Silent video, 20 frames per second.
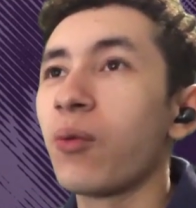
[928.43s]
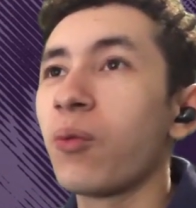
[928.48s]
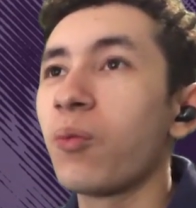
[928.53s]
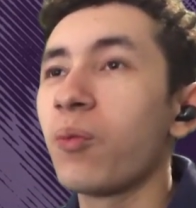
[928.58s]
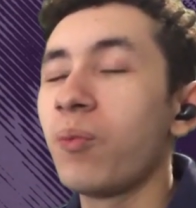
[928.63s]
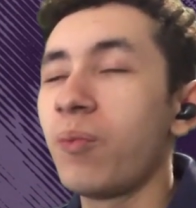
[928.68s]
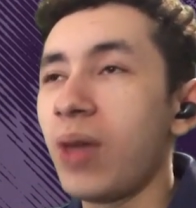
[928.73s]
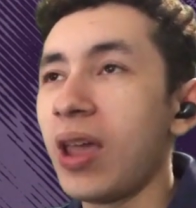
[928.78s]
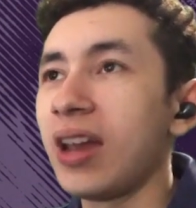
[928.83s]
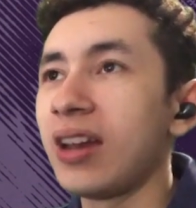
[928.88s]

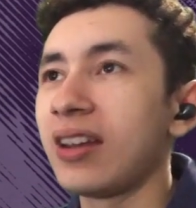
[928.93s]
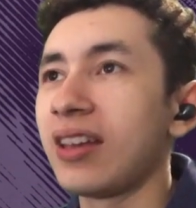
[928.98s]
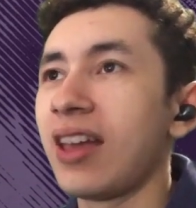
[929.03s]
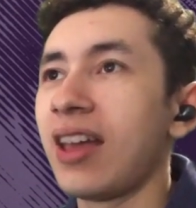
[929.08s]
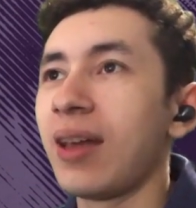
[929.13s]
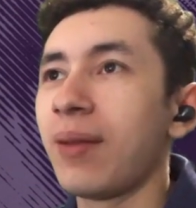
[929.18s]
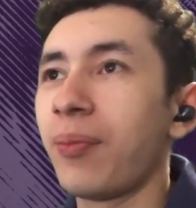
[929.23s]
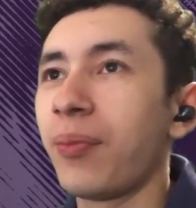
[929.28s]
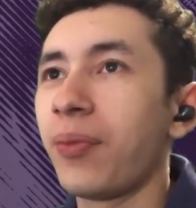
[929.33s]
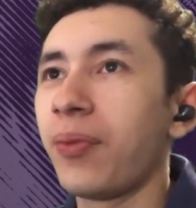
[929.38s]
main
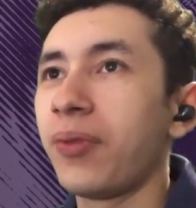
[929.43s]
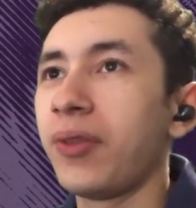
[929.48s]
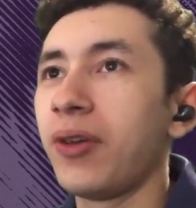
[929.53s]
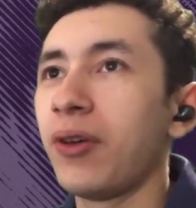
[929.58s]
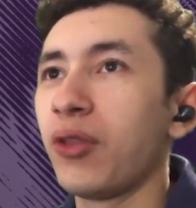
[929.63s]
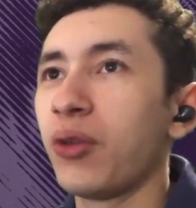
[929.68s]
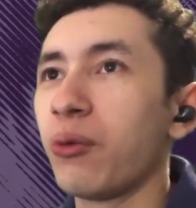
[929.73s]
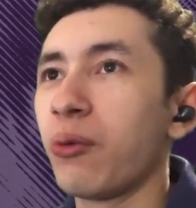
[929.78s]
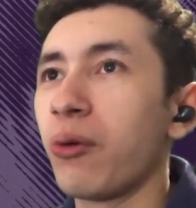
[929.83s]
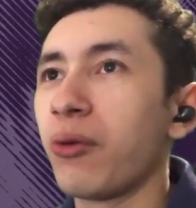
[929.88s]
game,
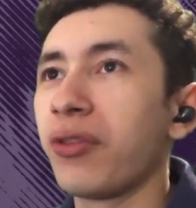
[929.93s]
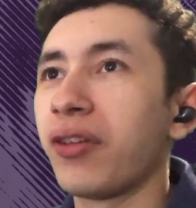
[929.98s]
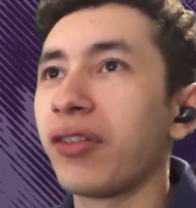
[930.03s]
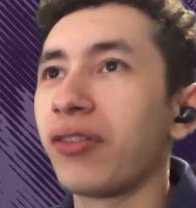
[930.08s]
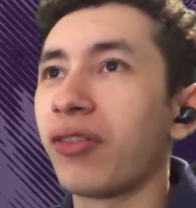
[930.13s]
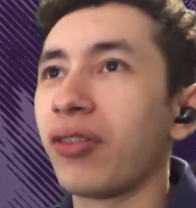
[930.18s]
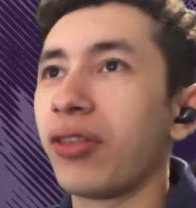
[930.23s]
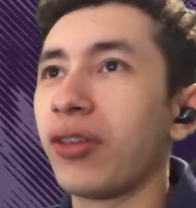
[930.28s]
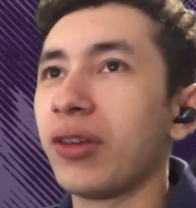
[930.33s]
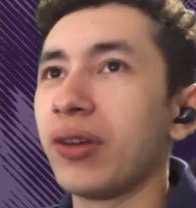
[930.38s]
Neo the World
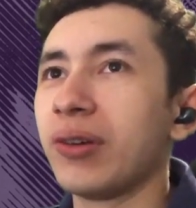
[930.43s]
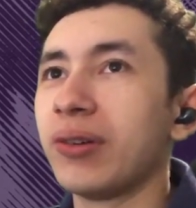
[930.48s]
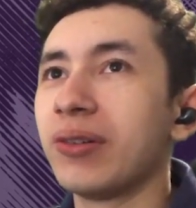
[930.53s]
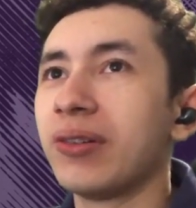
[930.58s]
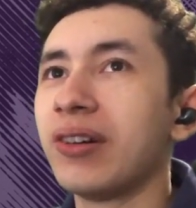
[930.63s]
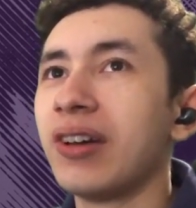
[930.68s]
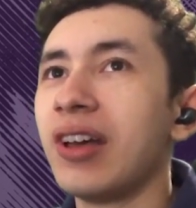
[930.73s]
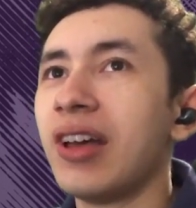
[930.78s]
Ends With You.